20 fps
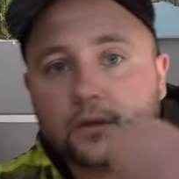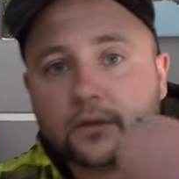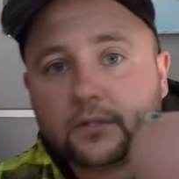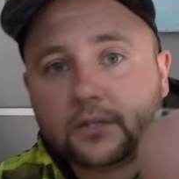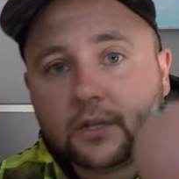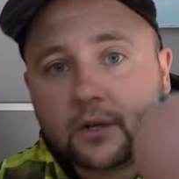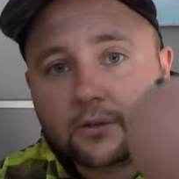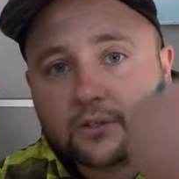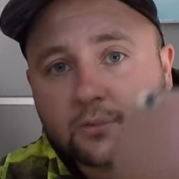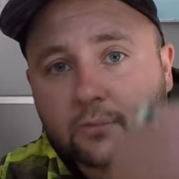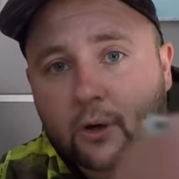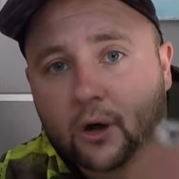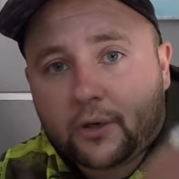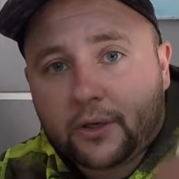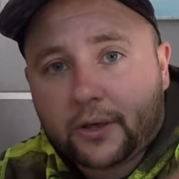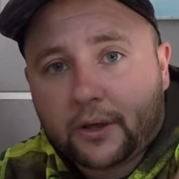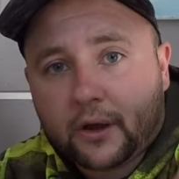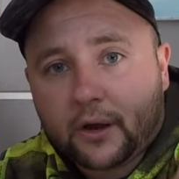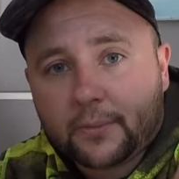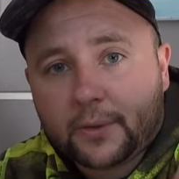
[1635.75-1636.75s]
See how small
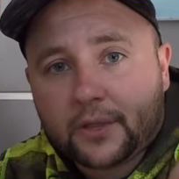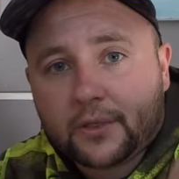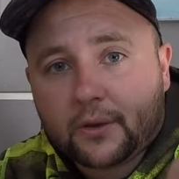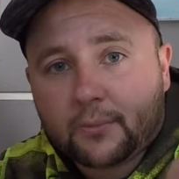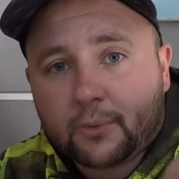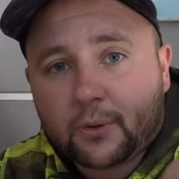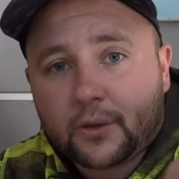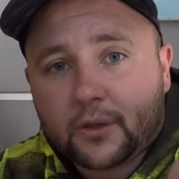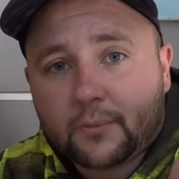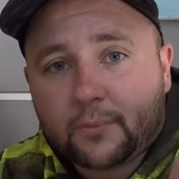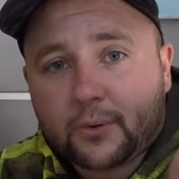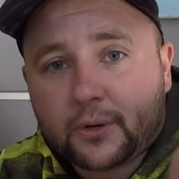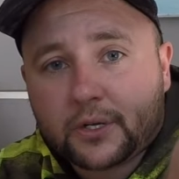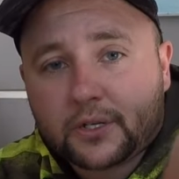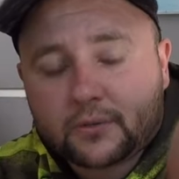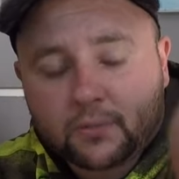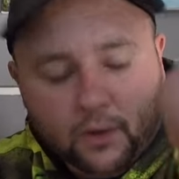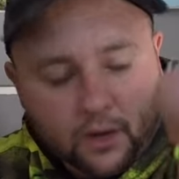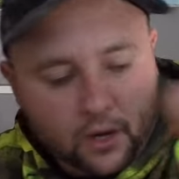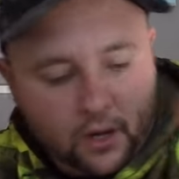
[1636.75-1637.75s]
they are? I mean, they're, pre they're pretty
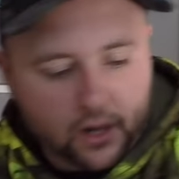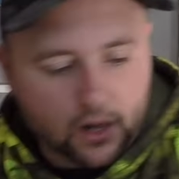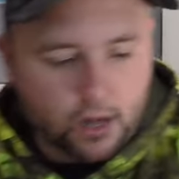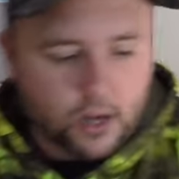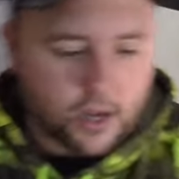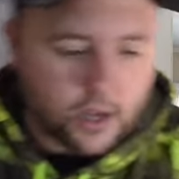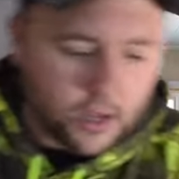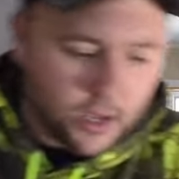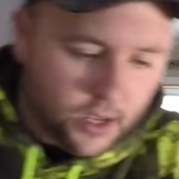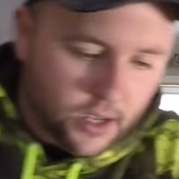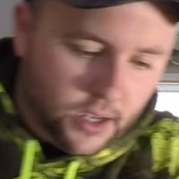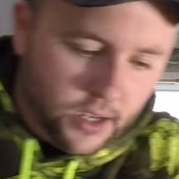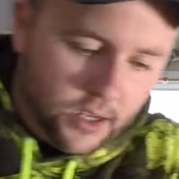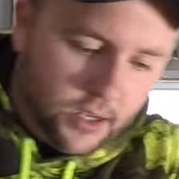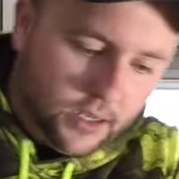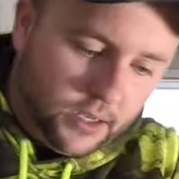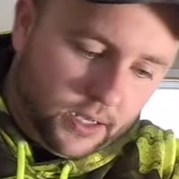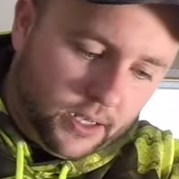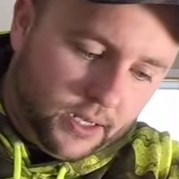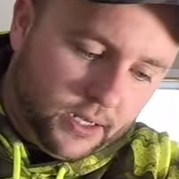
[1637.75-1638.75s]
small.
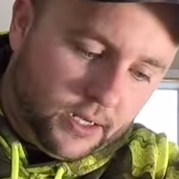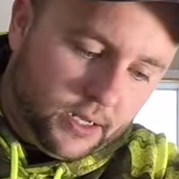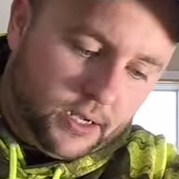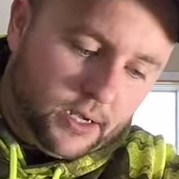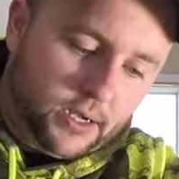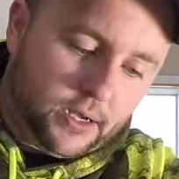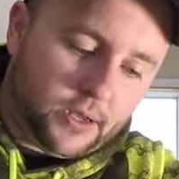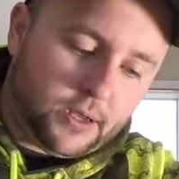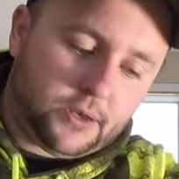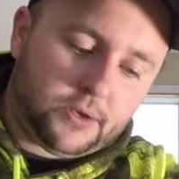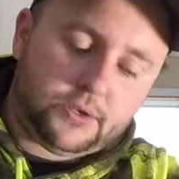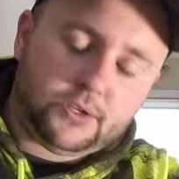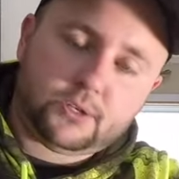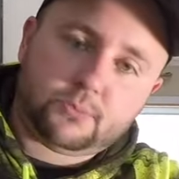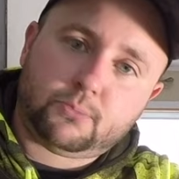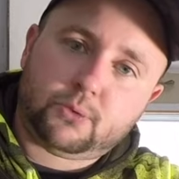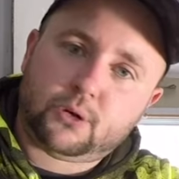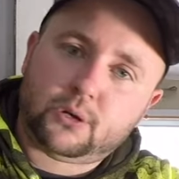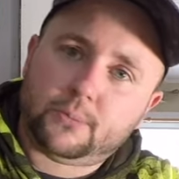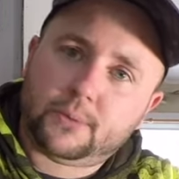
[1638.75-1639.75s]
And uh,
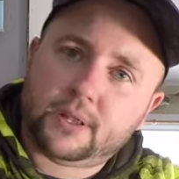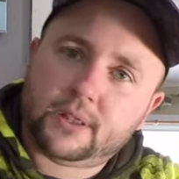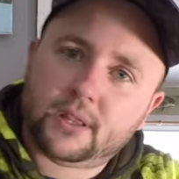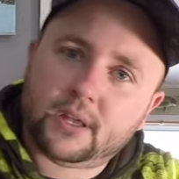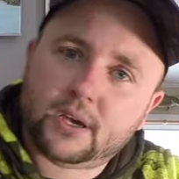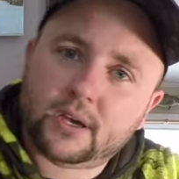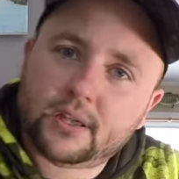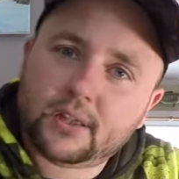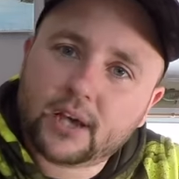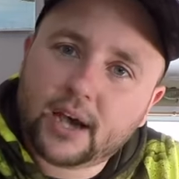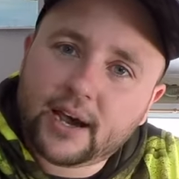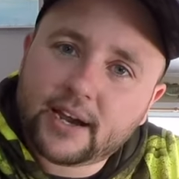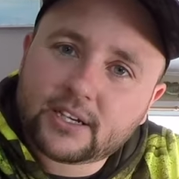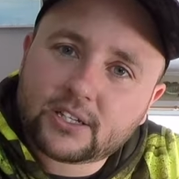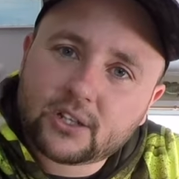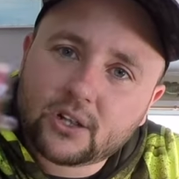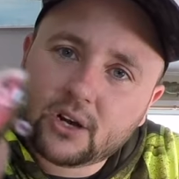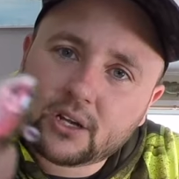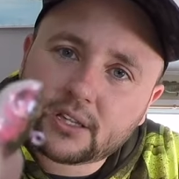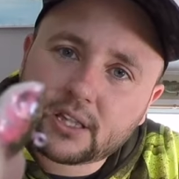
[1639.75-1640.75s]
just put them in the, the eye
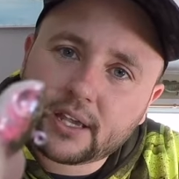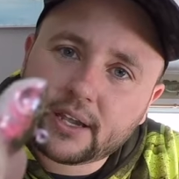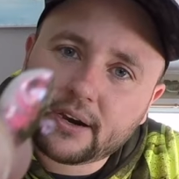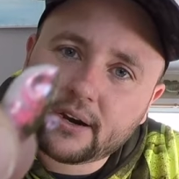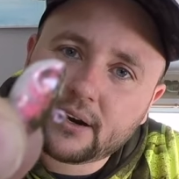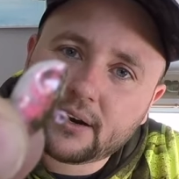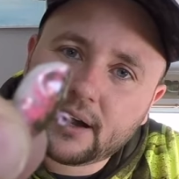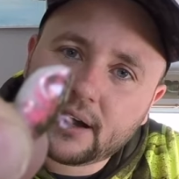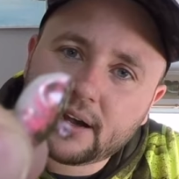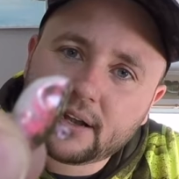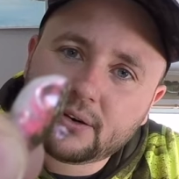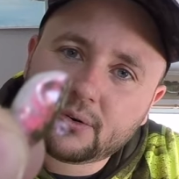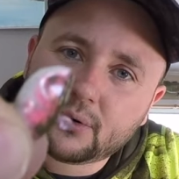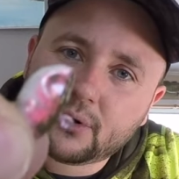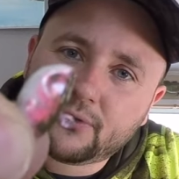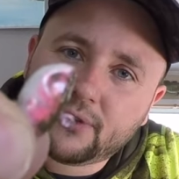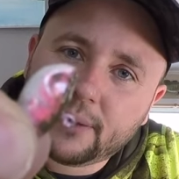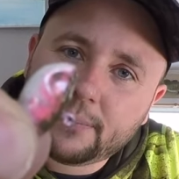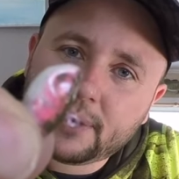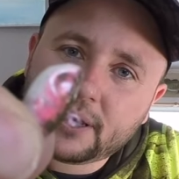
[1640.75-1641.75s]
slot there. I don't know
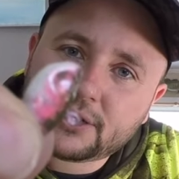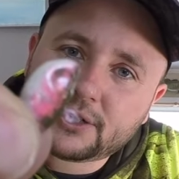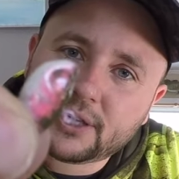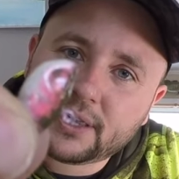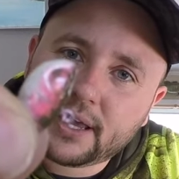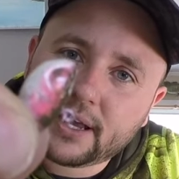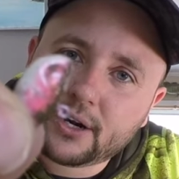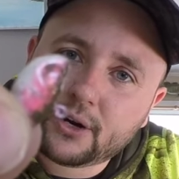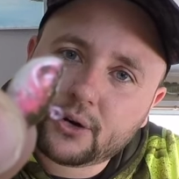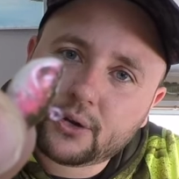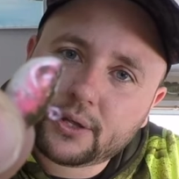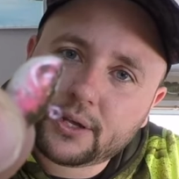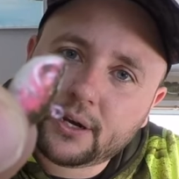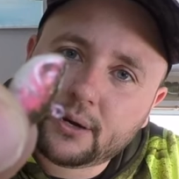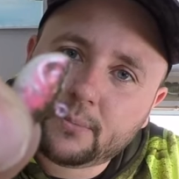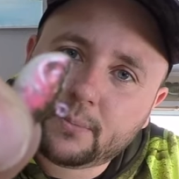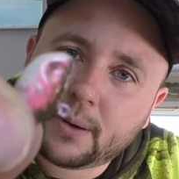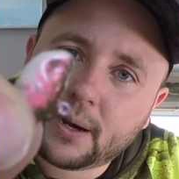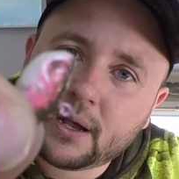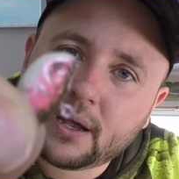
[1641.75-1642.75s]
if I mentioned that
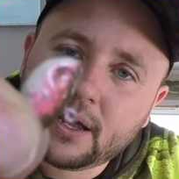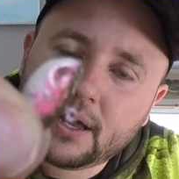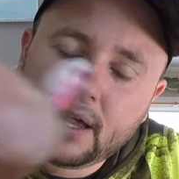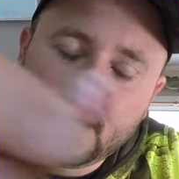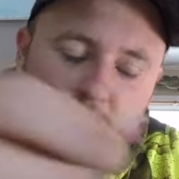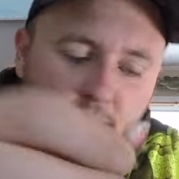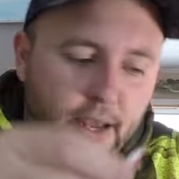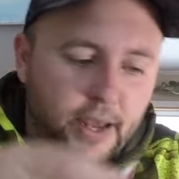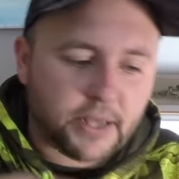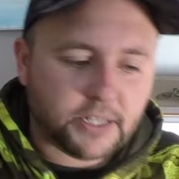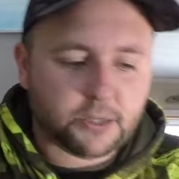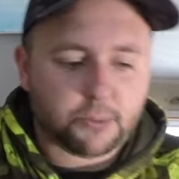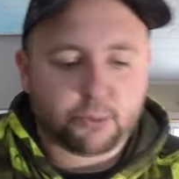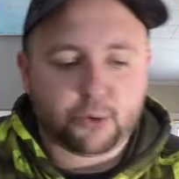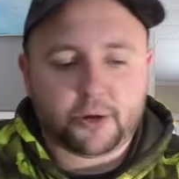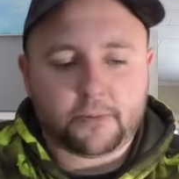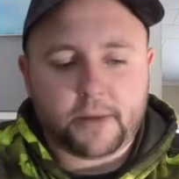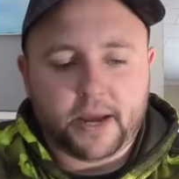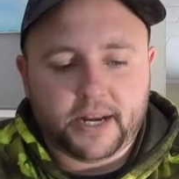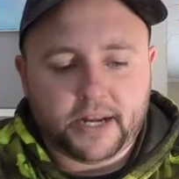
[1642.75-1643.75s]
earlier, but has a
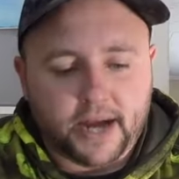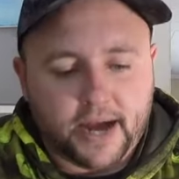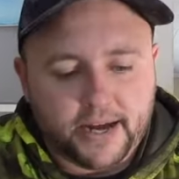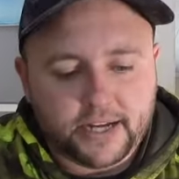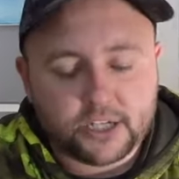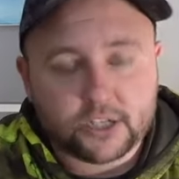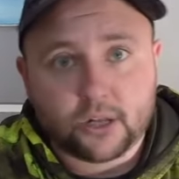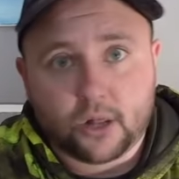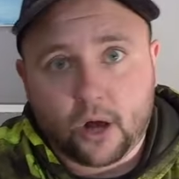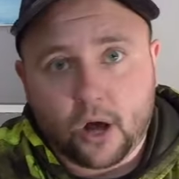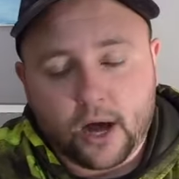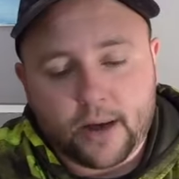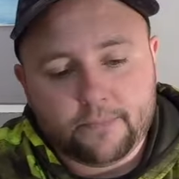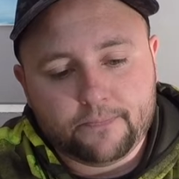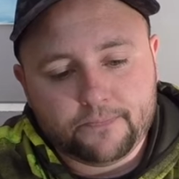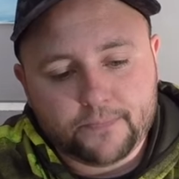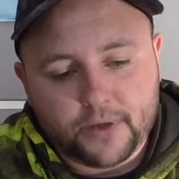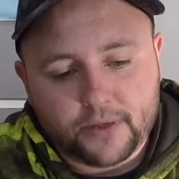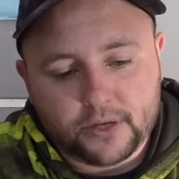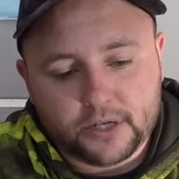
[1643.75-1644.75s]
pre-made eye slot
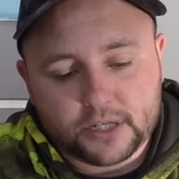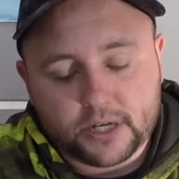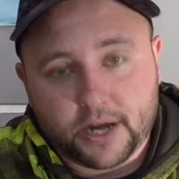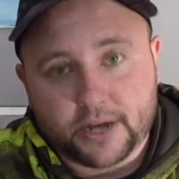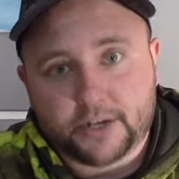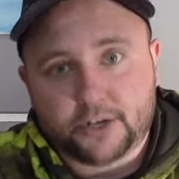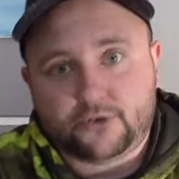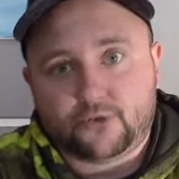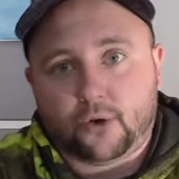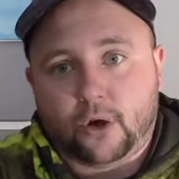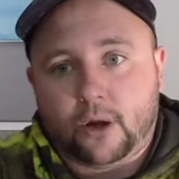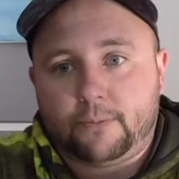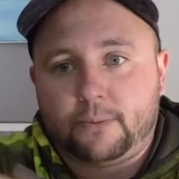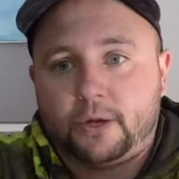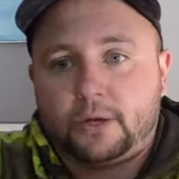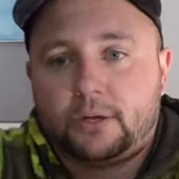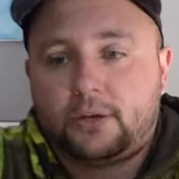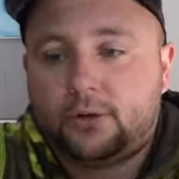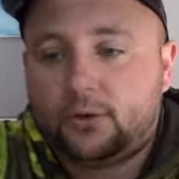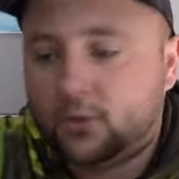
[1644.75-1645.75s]
that these kind of drop
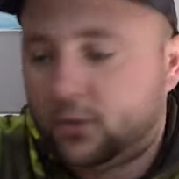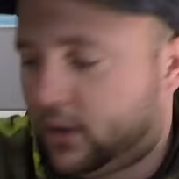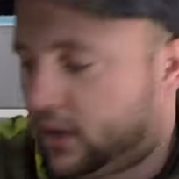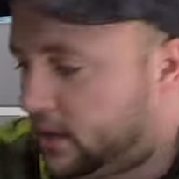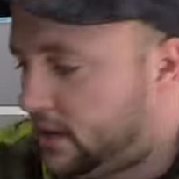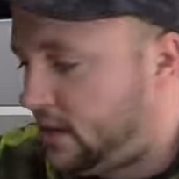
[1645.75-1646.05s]
into.